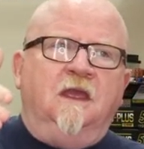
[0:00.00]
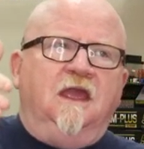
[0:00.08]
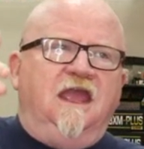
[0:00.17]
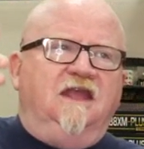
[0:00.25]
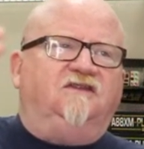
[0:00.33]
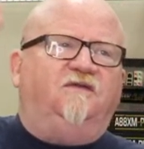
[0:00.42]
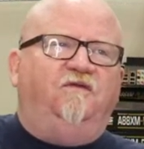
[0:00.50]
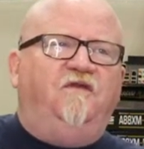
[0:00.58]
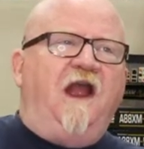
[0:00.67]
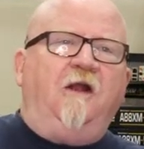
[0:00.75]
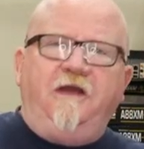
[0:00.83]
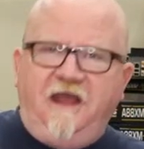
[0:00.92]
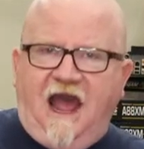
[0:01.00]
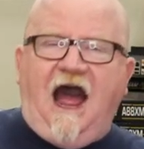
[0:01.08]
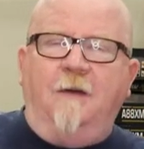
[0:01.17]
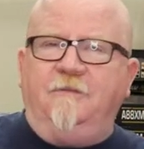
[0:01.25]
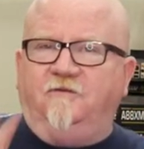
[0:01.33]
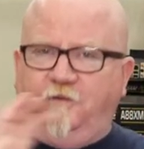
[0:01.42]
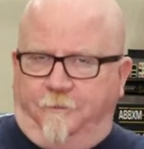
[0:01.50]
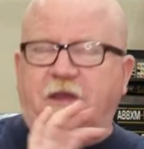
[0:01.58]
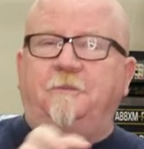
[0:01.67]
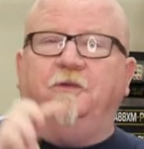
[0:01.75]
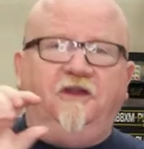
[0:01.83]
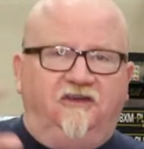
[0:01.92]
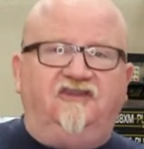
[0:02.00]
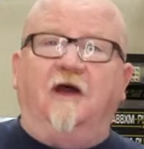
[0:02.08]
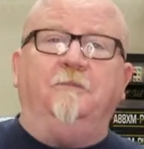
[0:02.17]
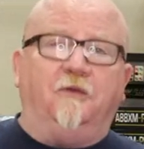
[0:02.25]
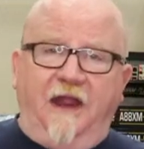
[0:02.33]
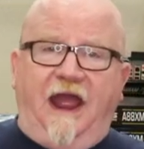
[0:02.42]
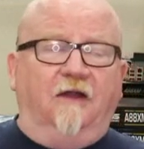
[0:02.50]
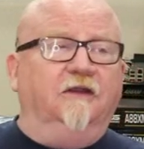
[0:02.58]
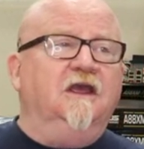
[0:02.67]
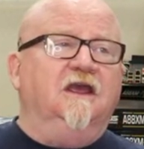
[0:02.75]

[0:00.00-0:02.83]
it's very common for people to jump around.